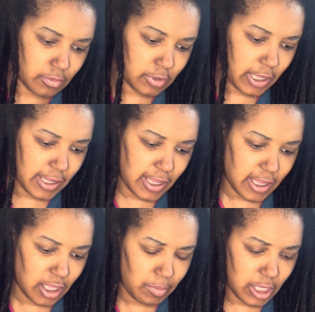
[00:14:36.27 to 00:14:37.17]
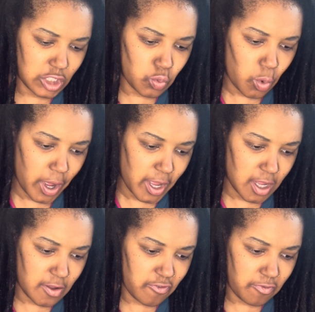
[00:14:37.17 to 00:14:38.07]
Okay, yeah, him and his
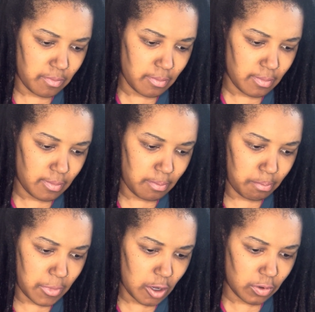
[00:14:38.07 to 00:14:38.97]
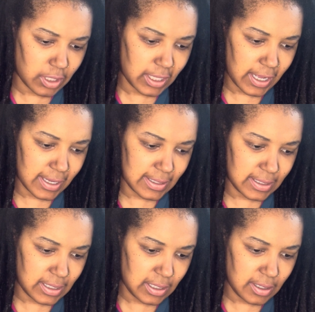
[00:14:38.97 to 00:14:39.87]
wife met with
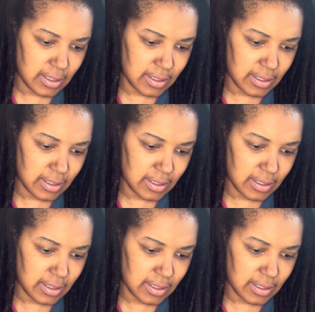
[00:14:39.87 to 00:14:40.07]
Gandhi